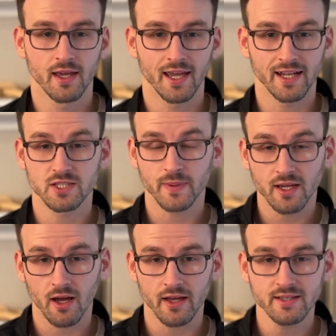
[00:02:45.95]
And it's
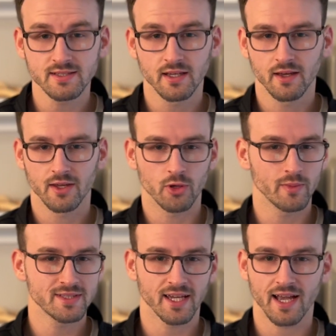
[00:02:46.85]
because
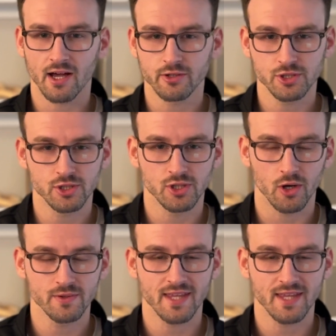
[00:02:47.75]
human psychology shows